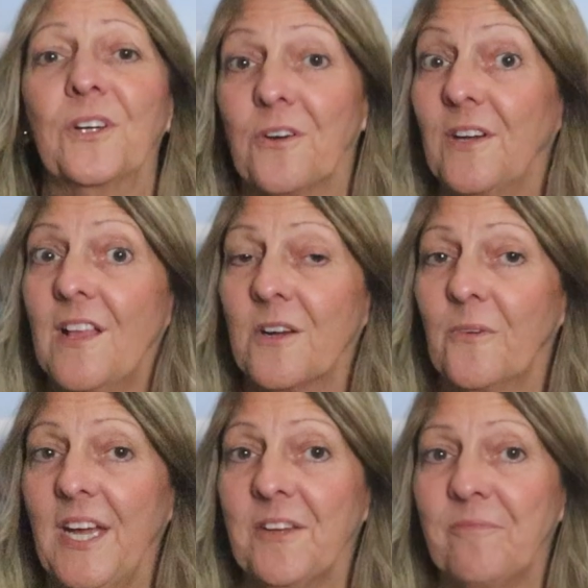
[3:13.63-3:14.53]
will go a long
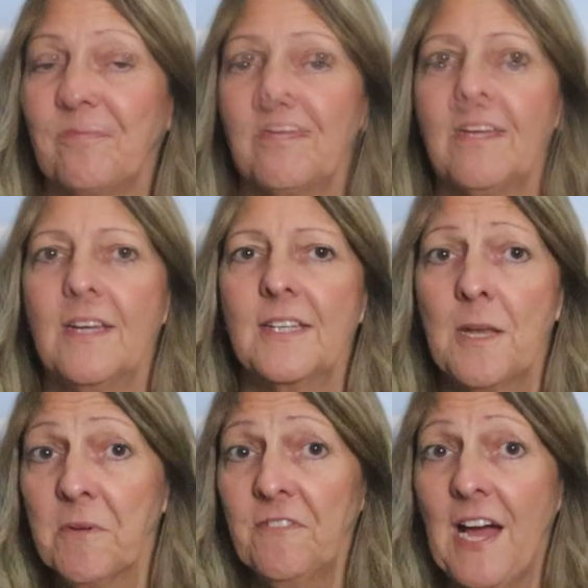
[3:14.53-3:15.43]
way.
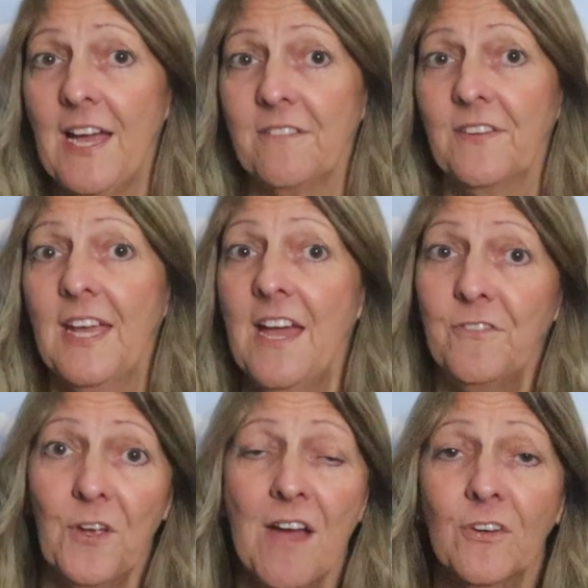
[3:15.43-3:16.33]
Number 5, have
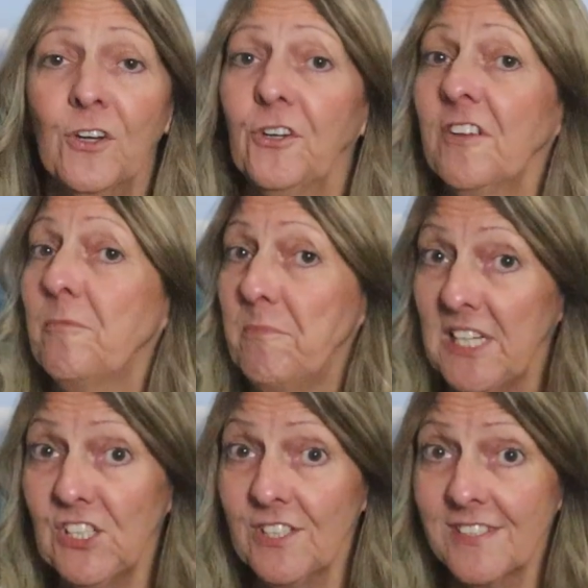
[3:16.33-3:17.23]
you ever heard of
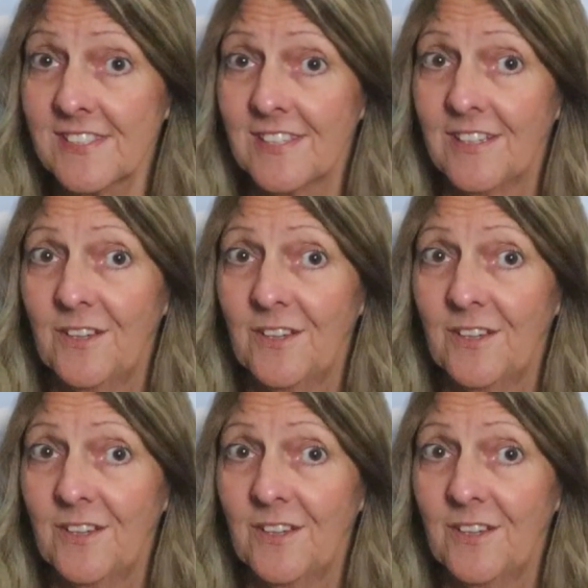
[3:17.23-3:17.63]
midges?